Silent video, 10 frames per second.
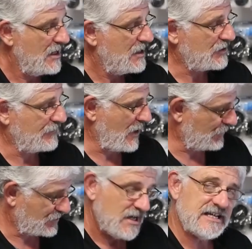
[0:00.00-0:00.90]
So
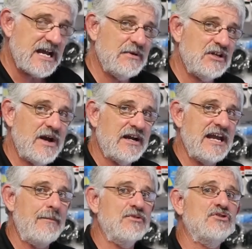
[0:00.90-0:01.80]
folks, come into our
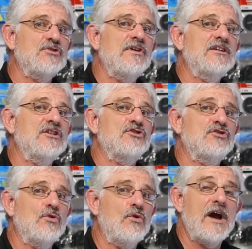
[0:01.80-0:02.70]
Cameras Direct
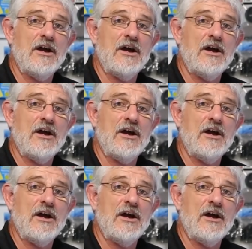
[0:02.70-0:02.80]
store,